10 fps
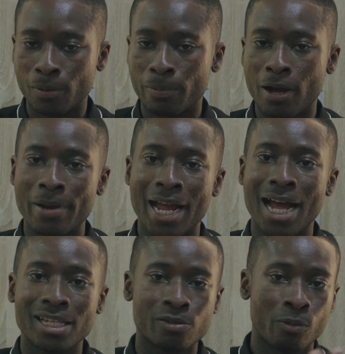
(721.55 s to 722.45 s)
Power BI
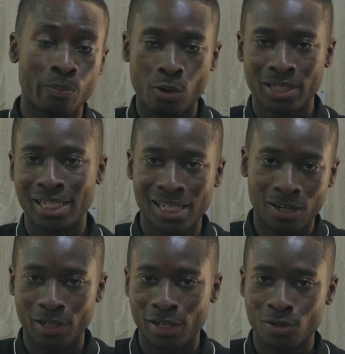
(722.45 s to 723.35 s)
has a robust data
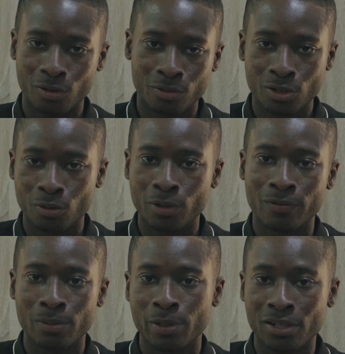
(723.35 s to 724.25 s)
connector. So
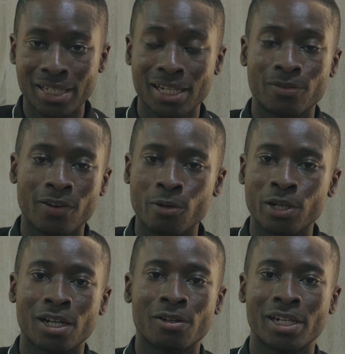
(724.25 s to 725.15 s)
even beyond text file,
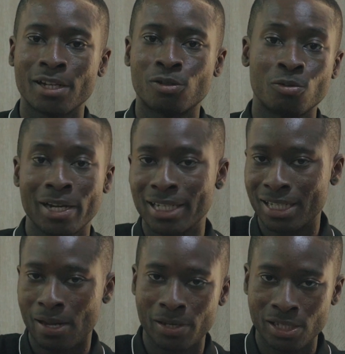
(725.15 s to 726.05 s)
you can connect to a
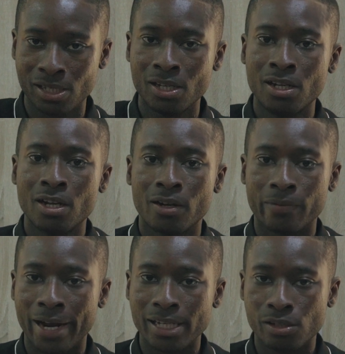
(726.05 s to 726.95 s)
database,
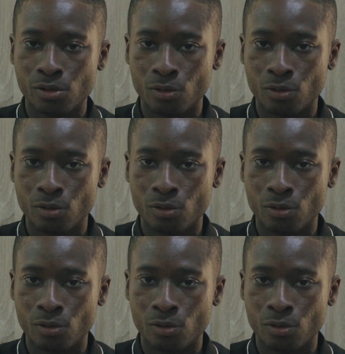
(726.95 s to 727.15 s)
right?